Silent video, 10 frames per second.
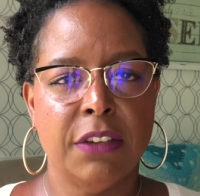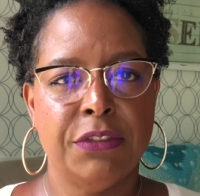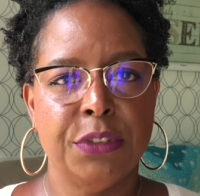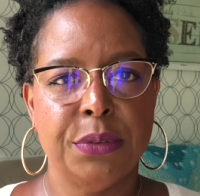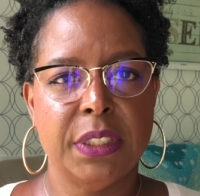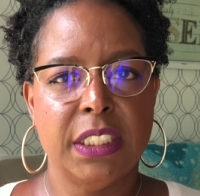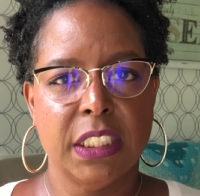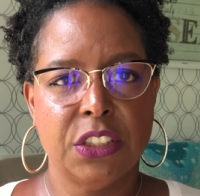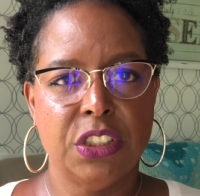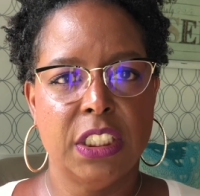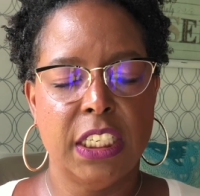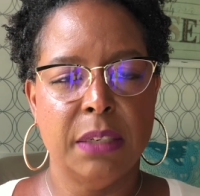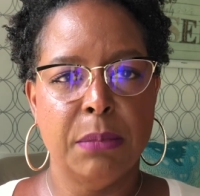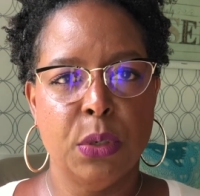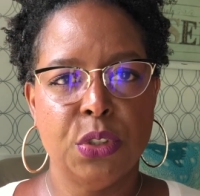of food addiction
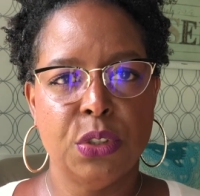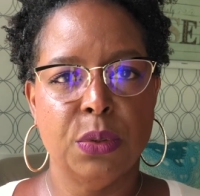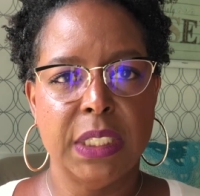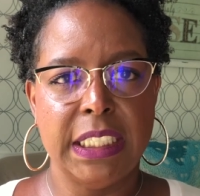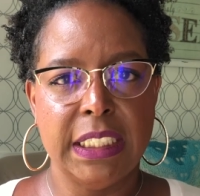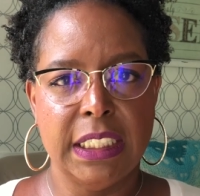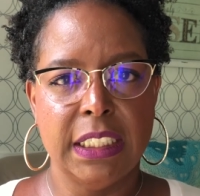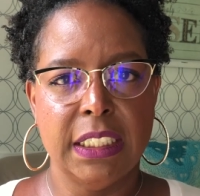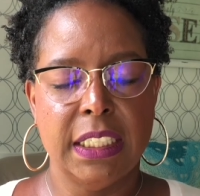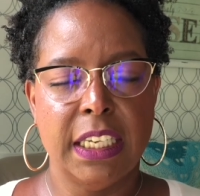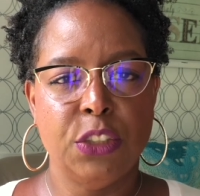and emotional eating.